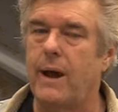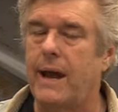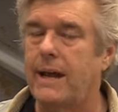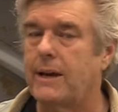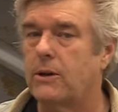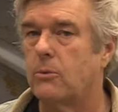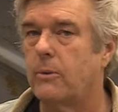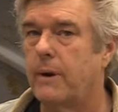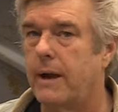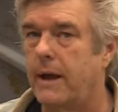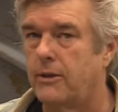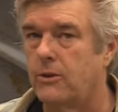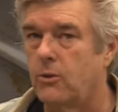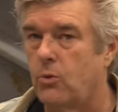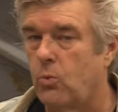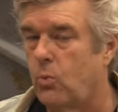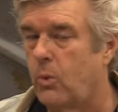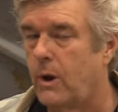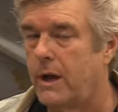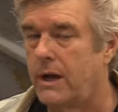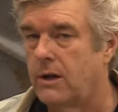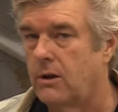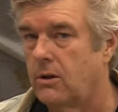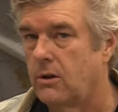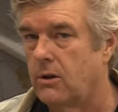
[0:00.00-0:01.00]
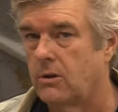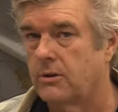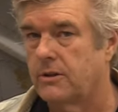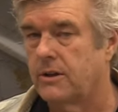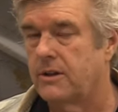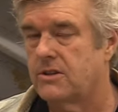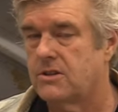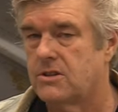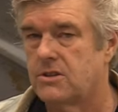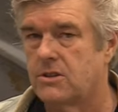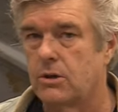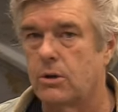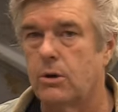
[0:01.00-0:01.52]
right around the weld
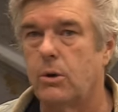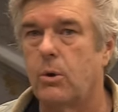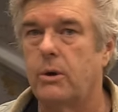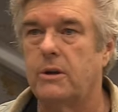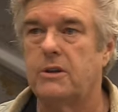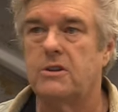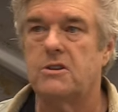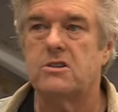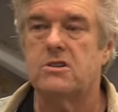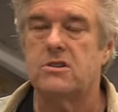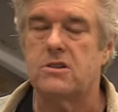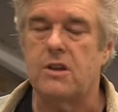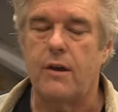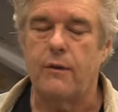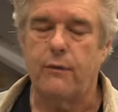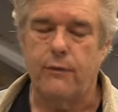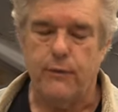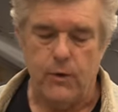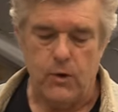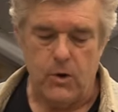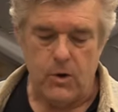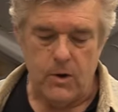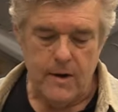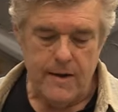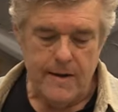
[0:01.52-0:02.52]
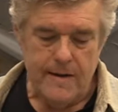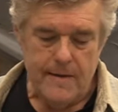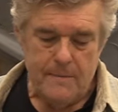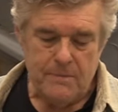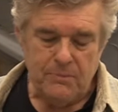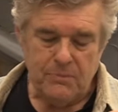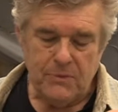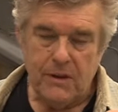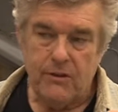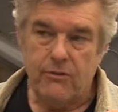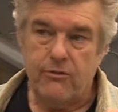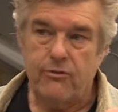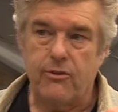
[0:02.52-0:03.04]
is still going to suffer
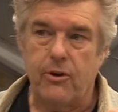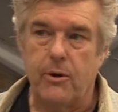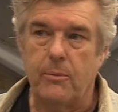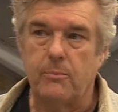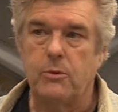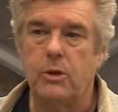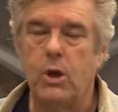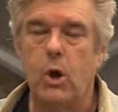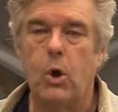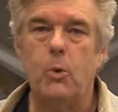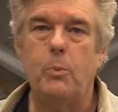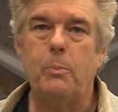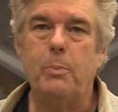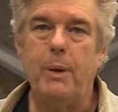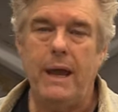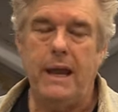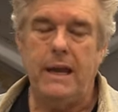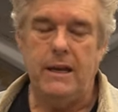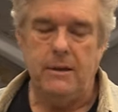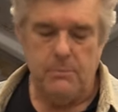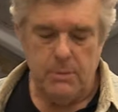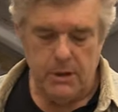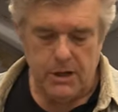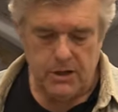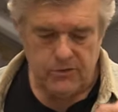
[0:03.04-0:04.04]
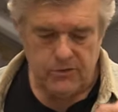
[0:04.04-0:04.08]
from no paint